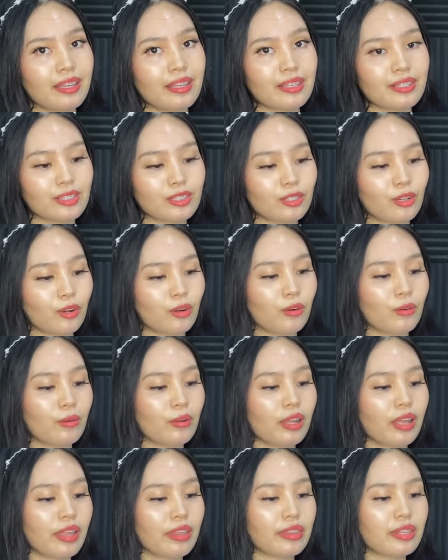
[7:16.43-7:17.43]
So
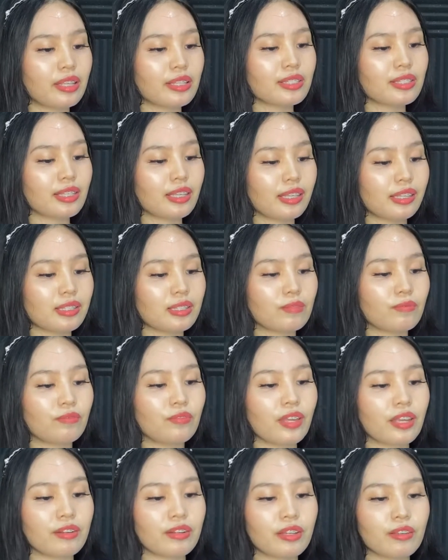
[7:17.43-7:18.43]
this is
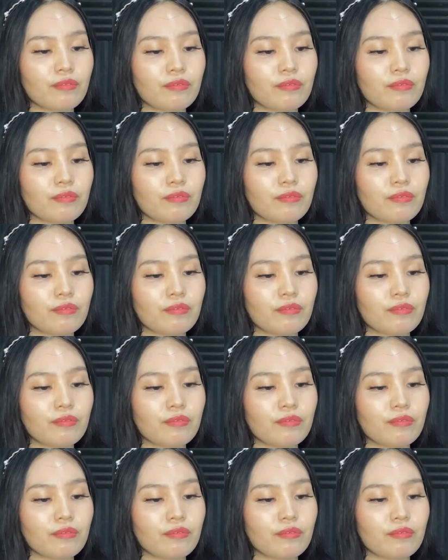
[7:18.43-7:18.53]
very,